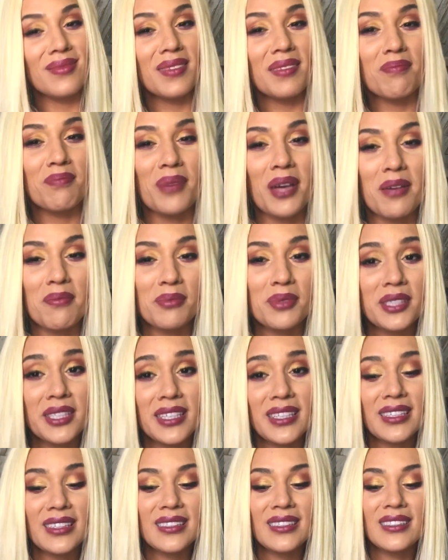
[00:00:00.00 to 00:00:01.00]
But
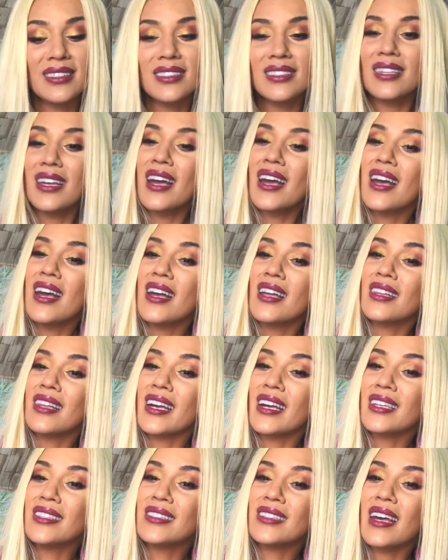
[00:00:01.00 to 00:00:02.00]
please, like
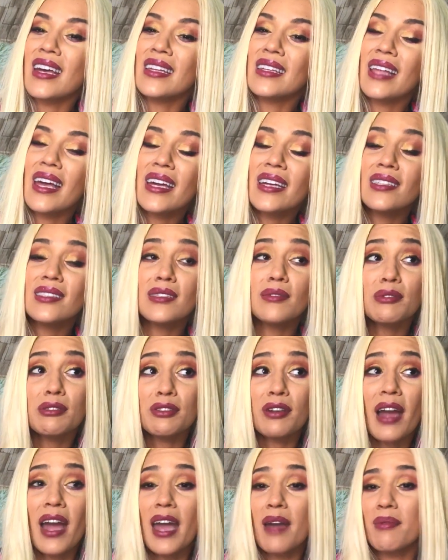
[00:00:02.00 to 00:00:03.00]
I said, like and
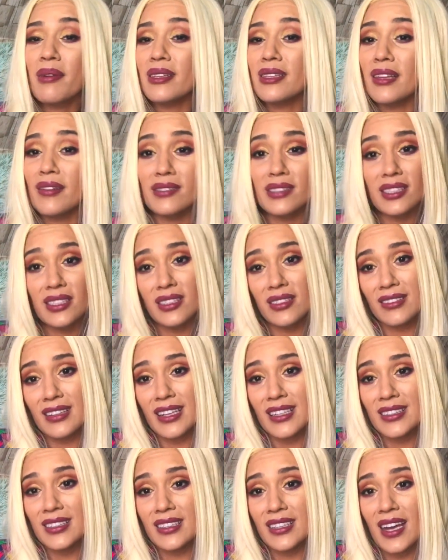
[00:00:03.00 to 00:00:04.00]
subscribe. I'd love to see you guys
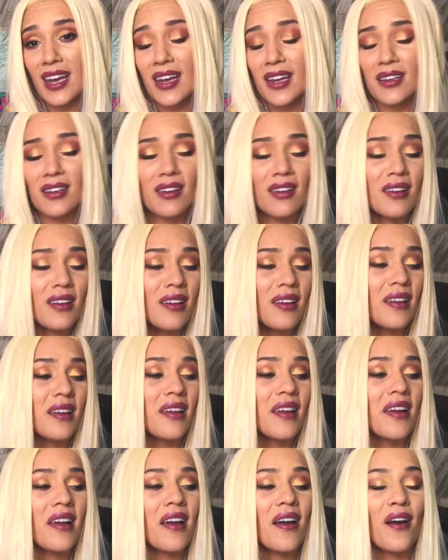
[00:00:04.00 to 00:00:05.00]
again.
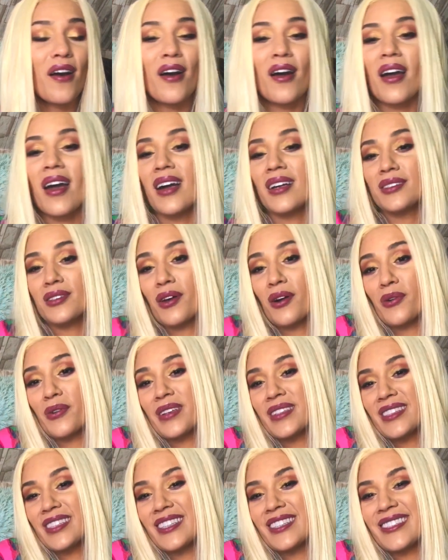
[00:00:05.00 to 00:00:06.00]
As always,
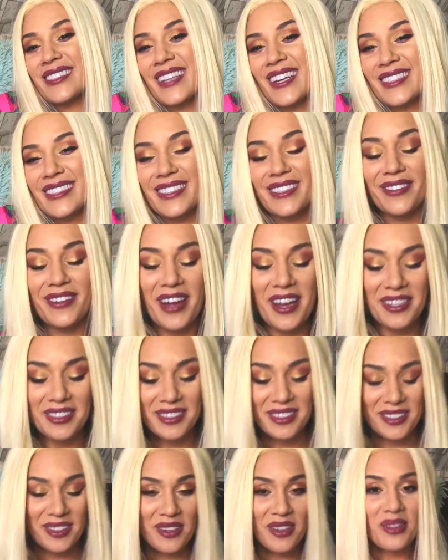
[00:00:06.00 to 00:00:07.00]
it's Desi Rez,
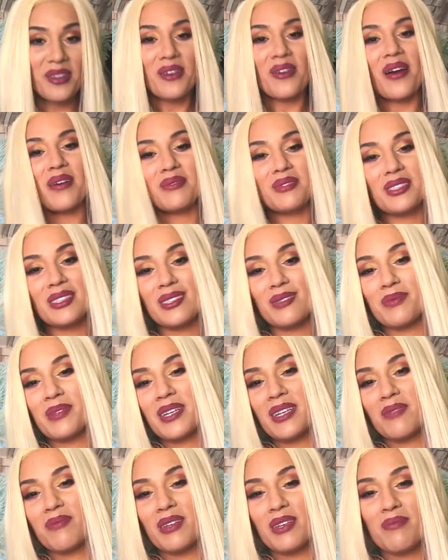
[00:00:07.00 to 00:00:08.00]
so you know I'm just
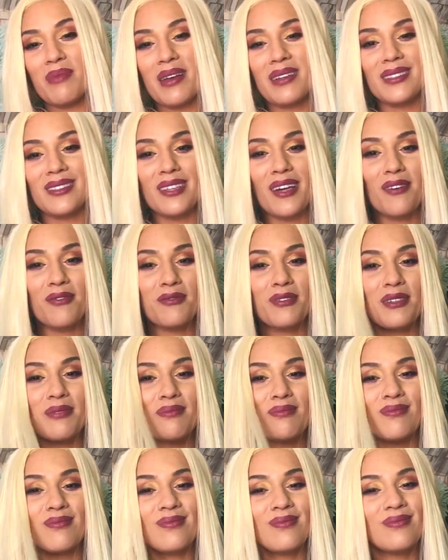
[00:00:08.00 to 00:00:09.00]
being me, myself,
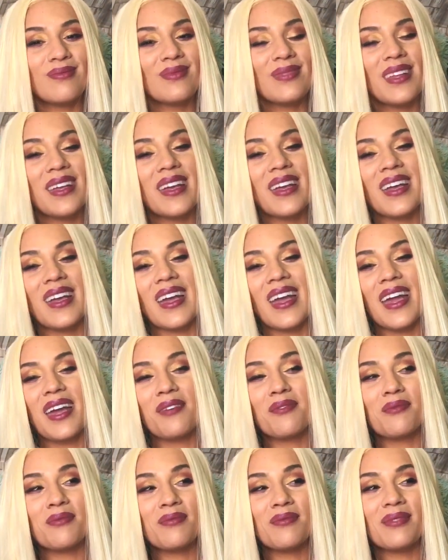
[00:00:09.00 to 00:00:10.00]

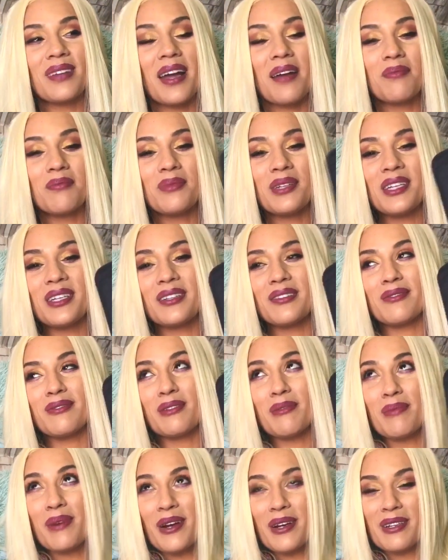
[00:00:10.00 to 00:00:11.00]
and I'm being
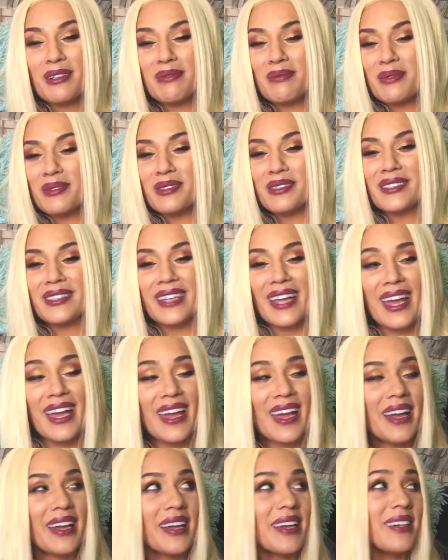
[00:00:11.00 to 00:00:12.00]
remarkable today,
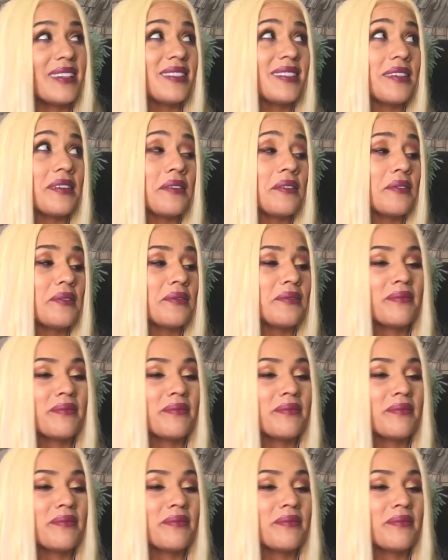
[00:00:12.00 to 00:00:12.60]
I guess, you know.